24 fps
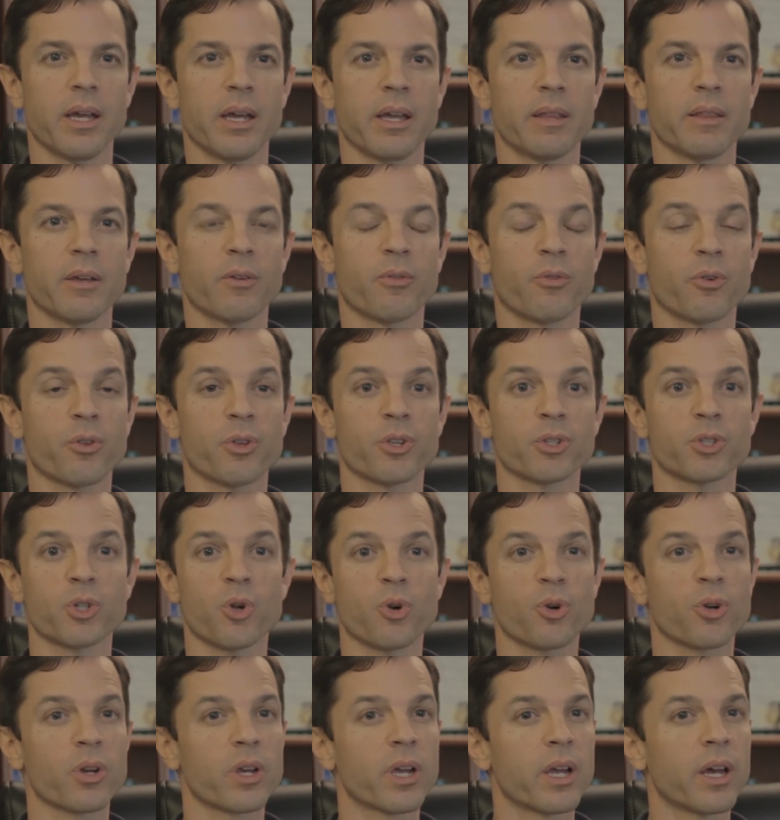and therefore there's
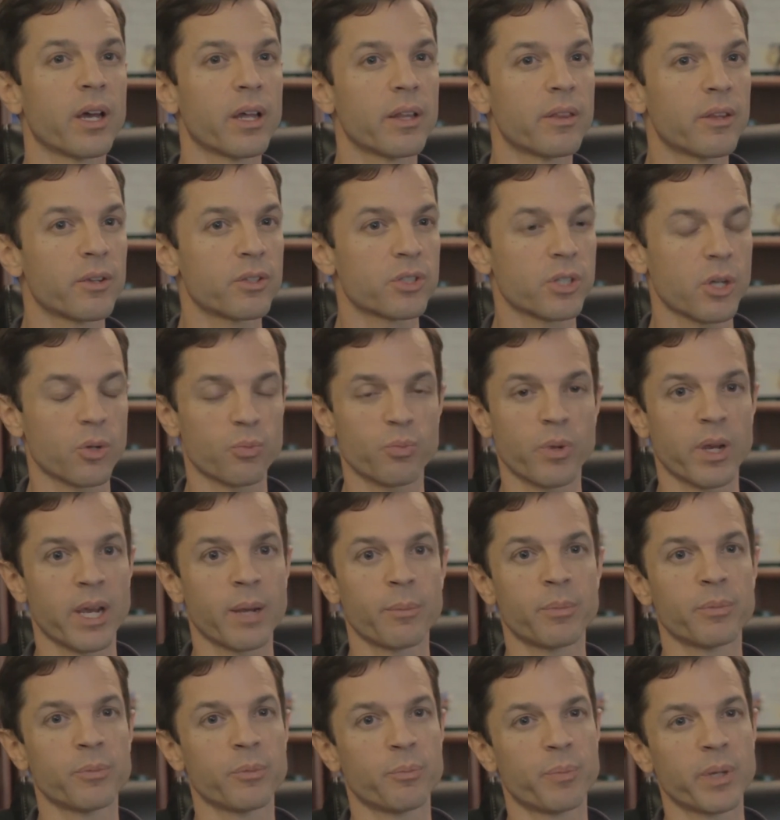no
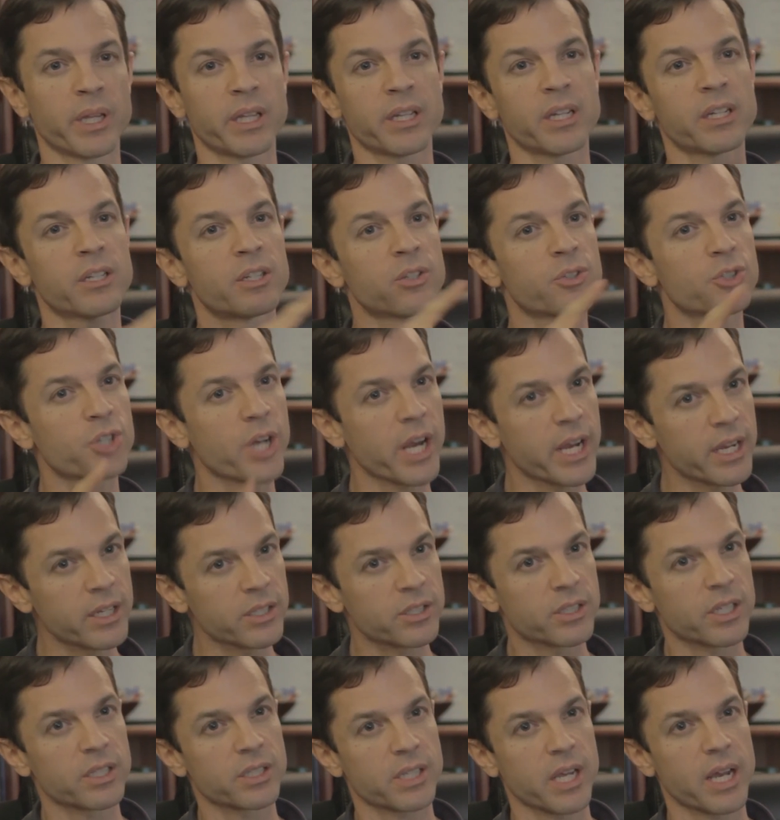ability to
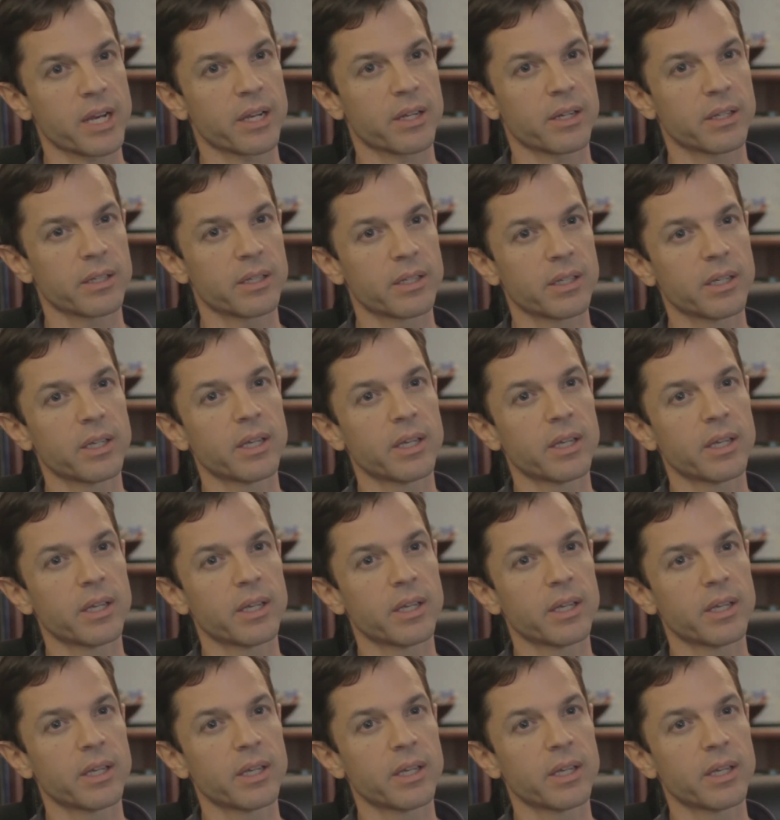change the cycle.